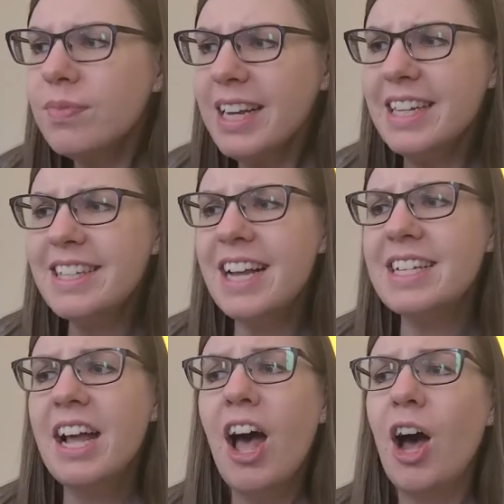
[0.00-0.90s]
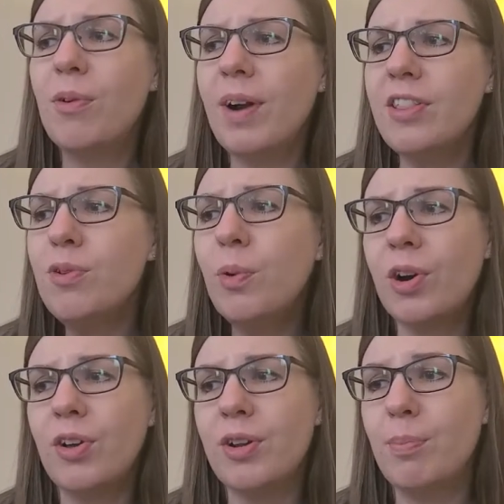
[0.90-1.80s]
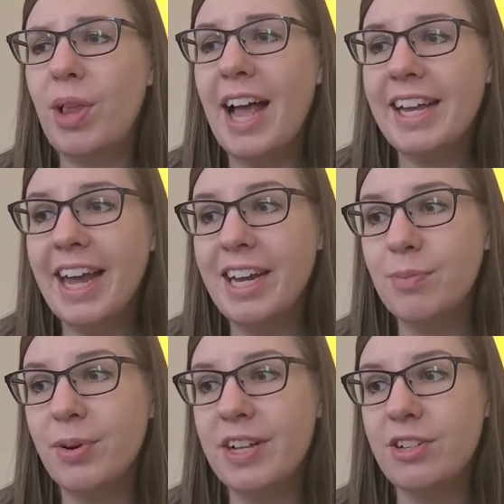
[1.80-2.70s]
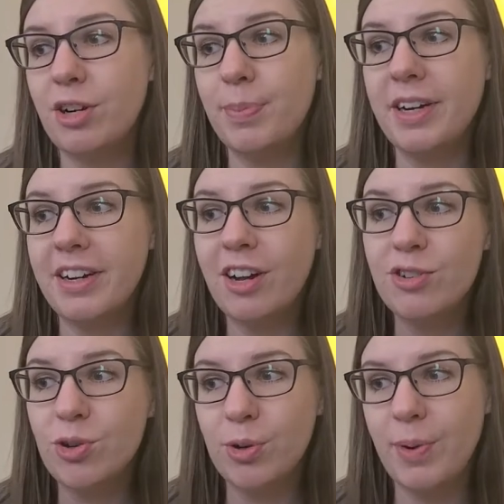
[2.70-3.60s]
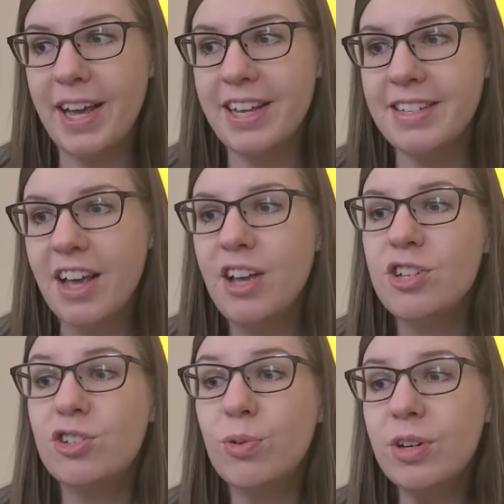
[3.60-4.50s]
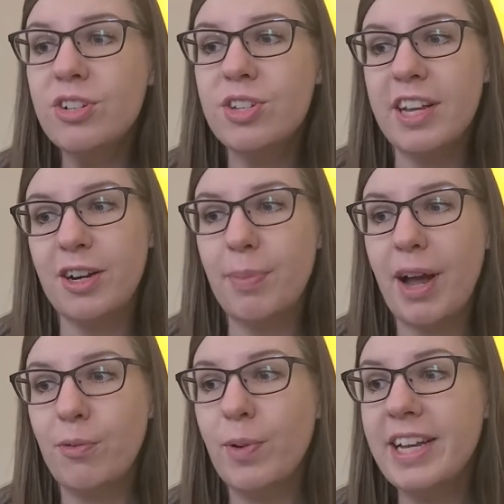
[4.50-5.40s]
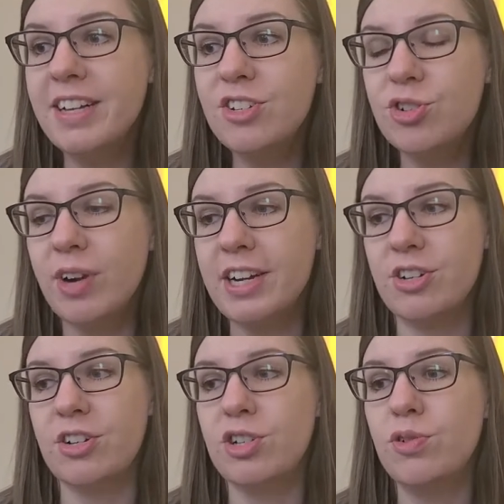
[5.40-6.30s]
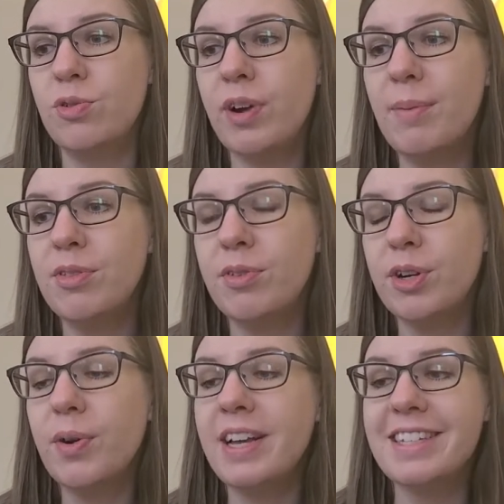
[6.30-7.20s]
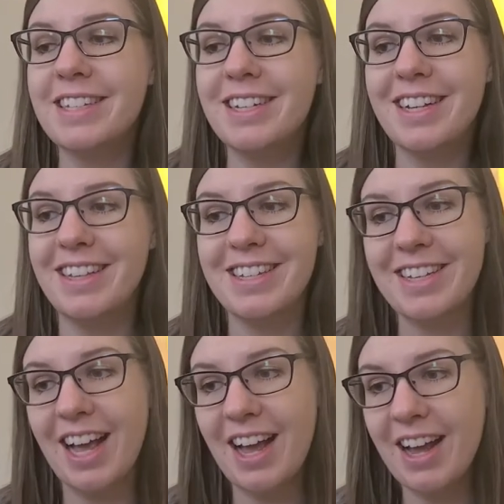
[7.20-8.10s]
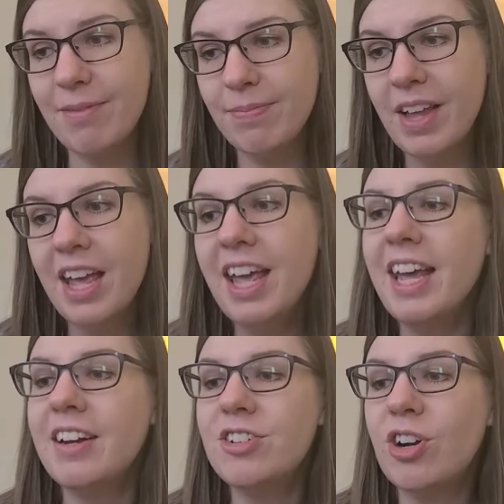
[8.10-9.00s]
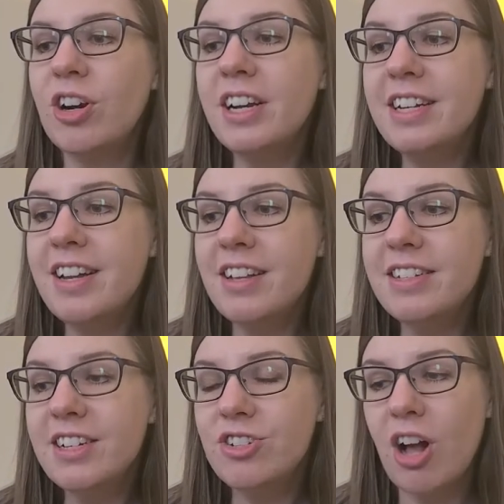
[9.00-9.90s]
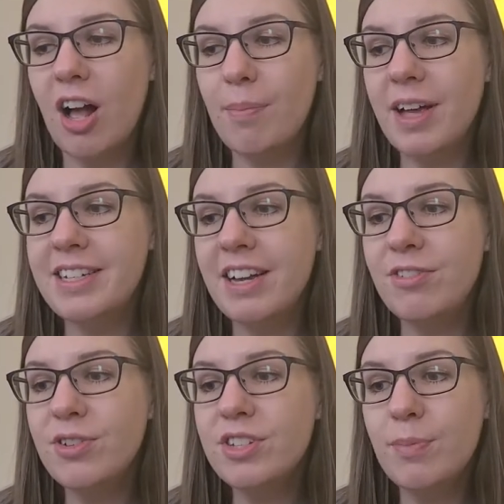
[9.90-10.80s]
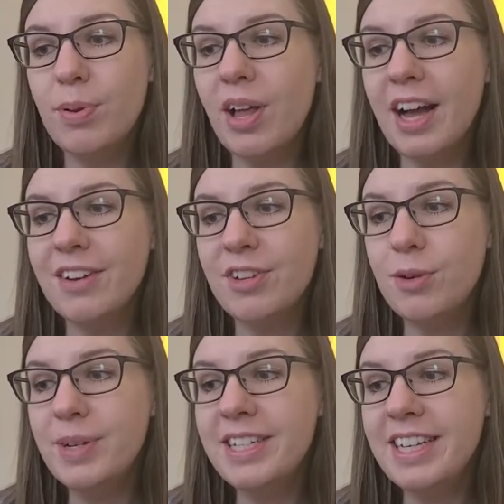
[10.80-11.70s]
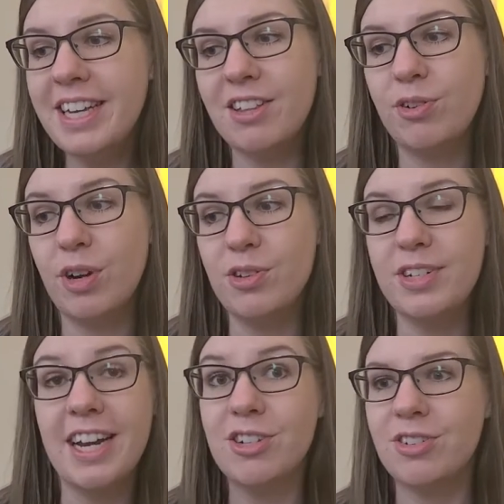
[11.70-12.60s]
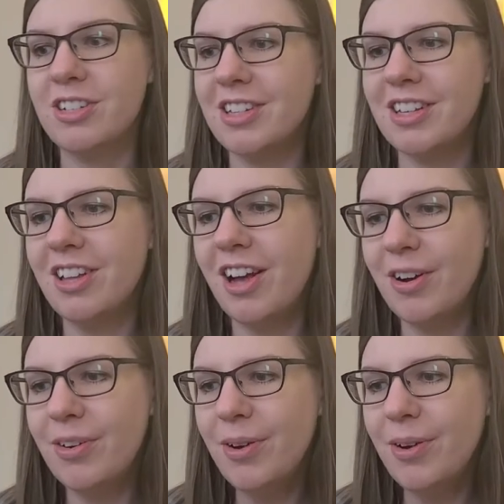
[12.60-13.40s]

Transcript: it says, around the world, black handprints are appearing on doorways, scorched there by winged strangers who crept through a slit in the sky. In a dark and dusty shop, a devil's supply of human teeth grows dangerously low.